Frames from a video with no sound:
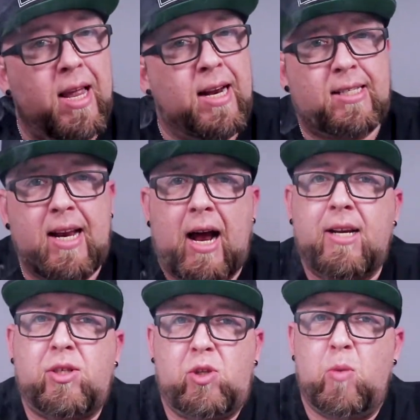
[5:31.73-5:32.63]
It's not
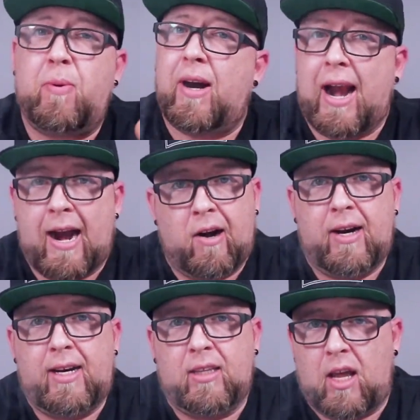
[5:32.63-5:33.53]
a super
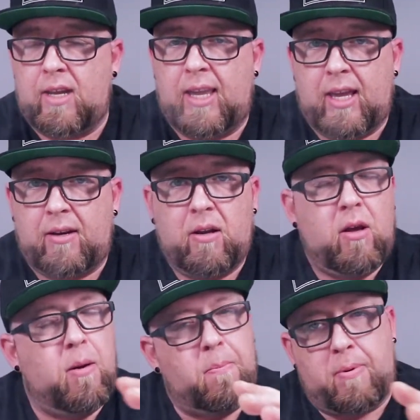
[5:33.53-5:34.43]
airy lung hit,
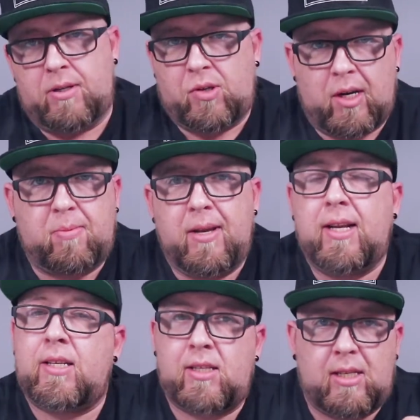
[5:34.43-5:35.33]
but trust me,
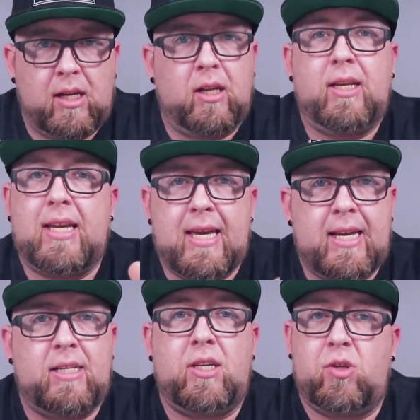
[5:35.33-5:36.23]
it's still an
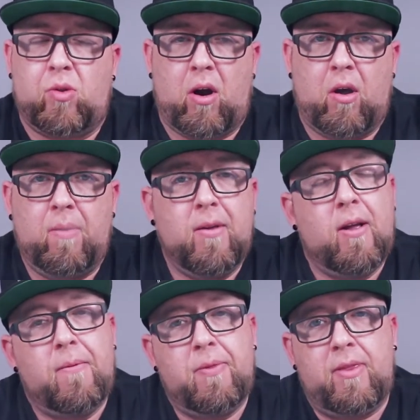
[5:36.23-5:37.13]
easy draw.
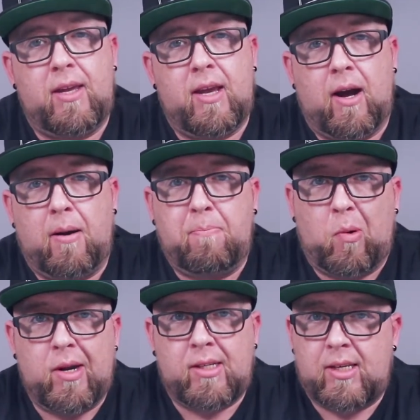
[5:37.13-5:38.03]
The
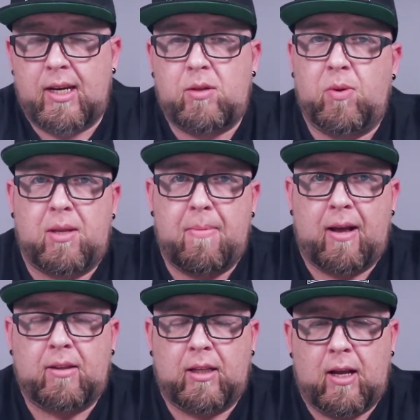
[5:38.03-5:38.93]
0.6 with the
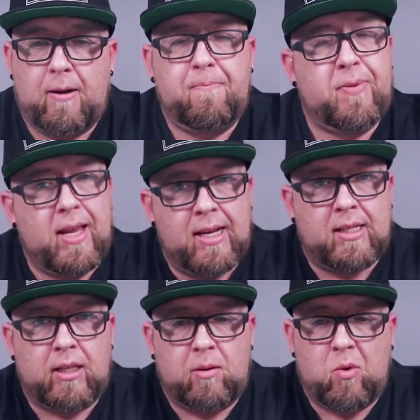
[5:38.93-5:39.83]
mouth to lung is
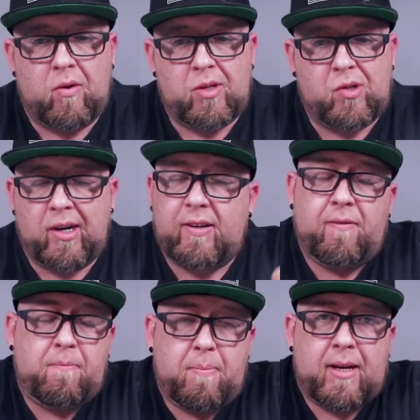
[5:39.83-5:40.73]
a little more
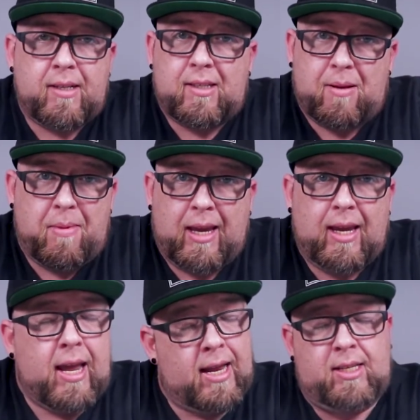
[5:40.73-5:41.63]
restrictive, but to
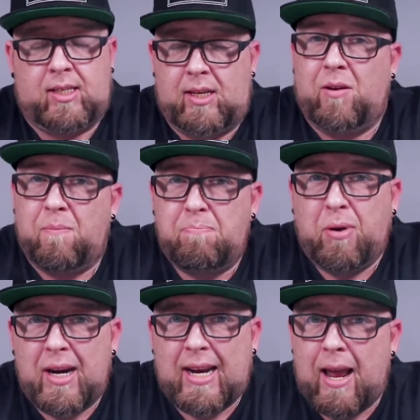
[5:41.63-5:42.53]
me, it's still
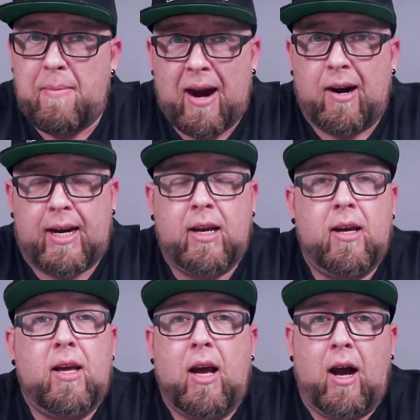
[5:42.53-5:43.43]
pretty damn airy.
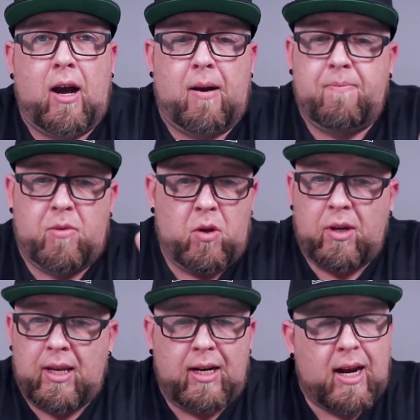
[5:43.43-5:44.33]
You
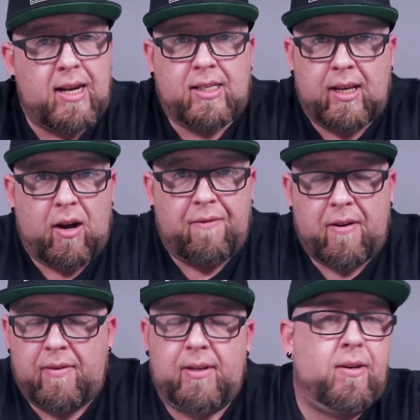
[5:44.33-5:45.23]
can get a nice hit off
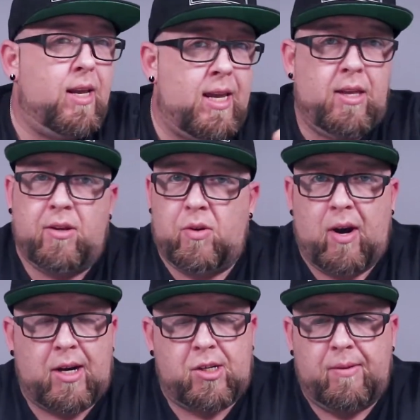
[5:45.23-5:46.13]
of it either
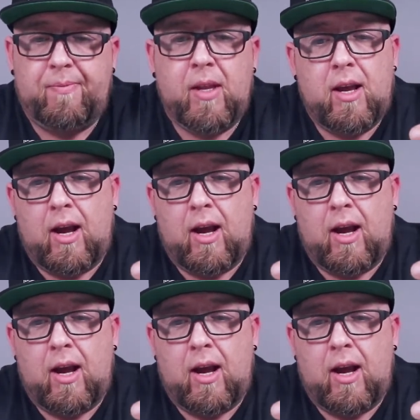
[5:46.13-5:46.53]
direction.